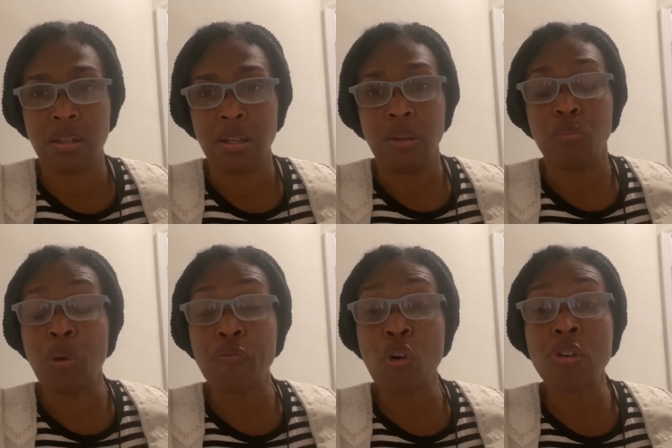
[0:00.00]

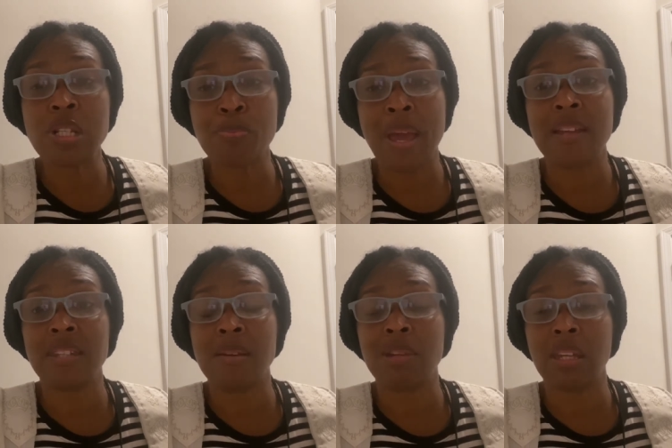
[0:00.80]
Before this
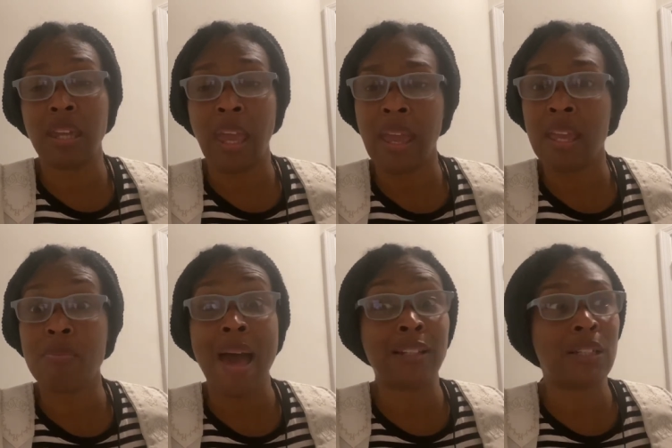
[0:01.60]
pandemic came,
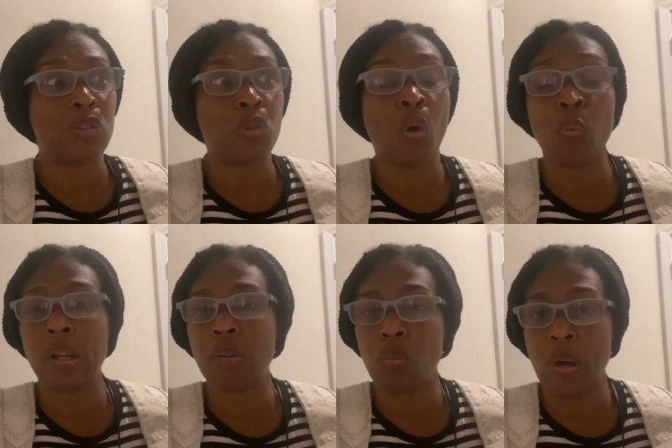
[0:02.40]
I didn't know what
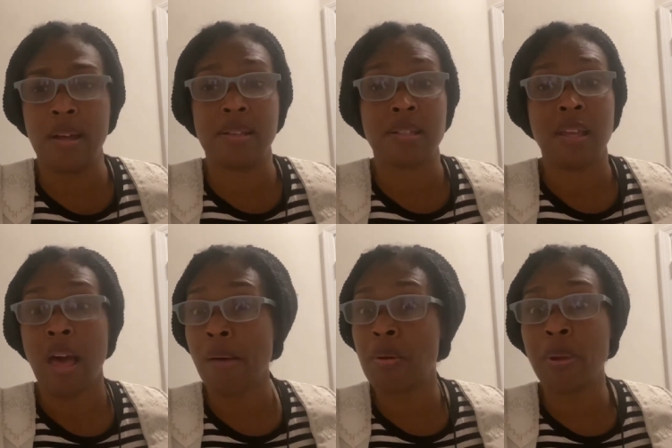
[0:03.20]
it was. I'm
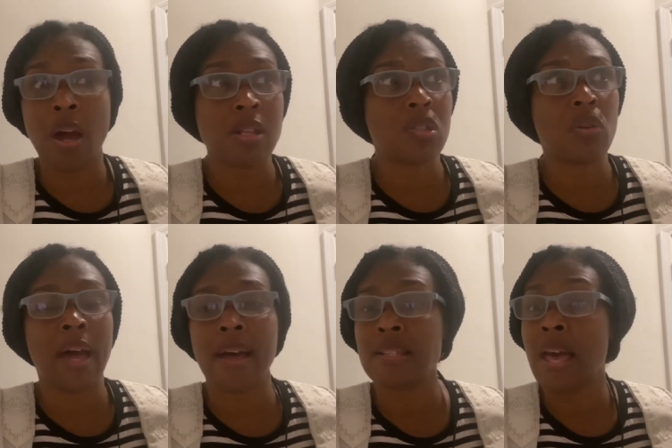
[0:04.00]
going to be honest with you guys.